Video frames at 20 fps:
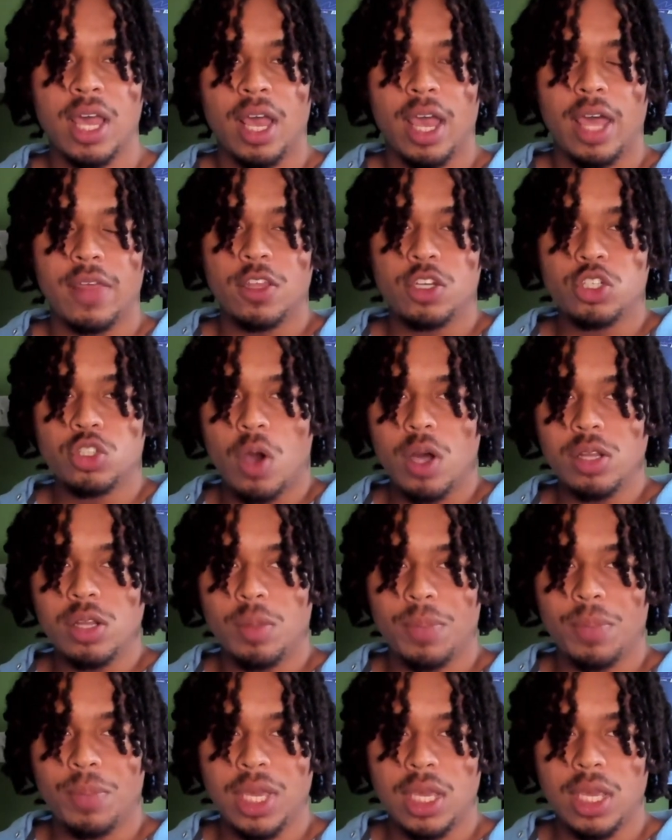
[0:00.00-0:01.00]
And then Joel
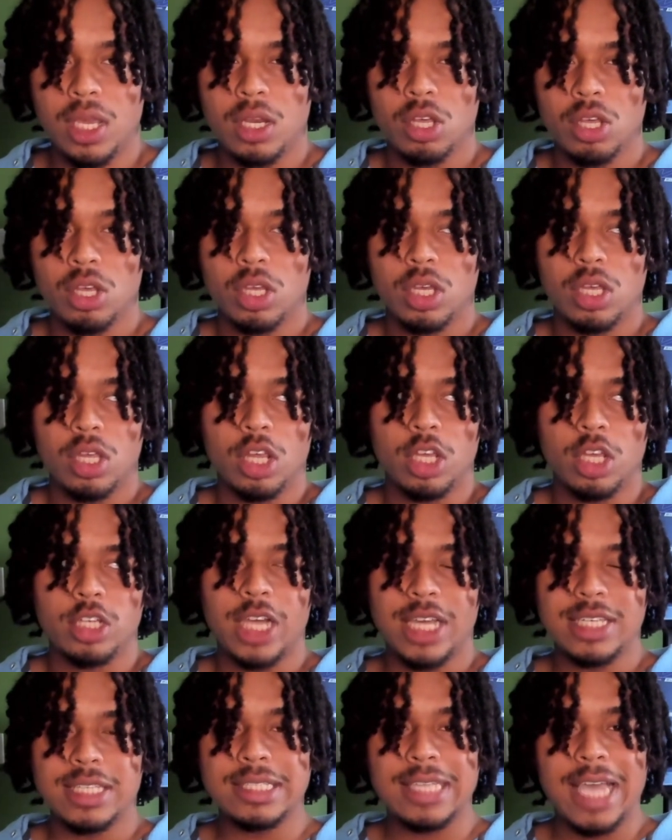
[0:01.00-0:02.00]
Embiid,
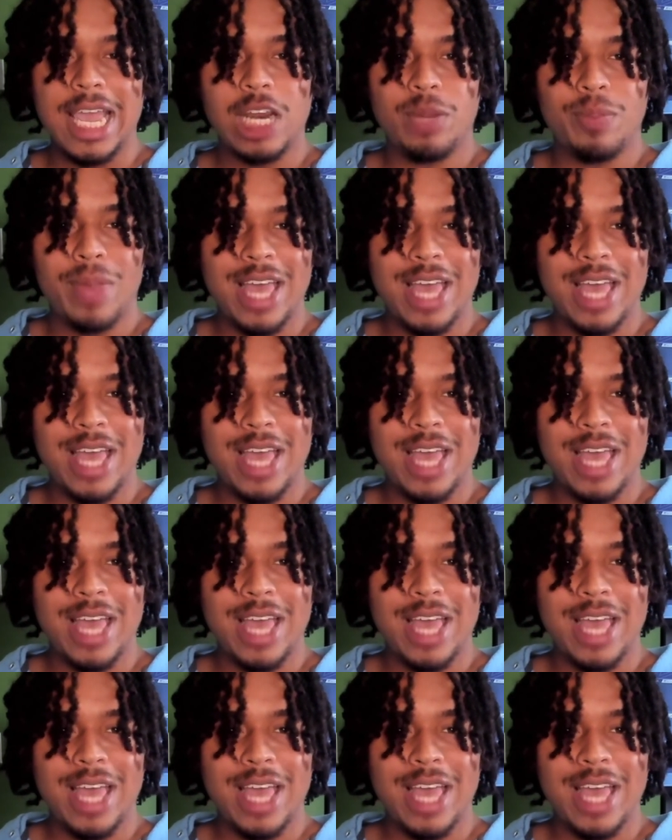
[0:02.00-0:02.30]
Jason Tatum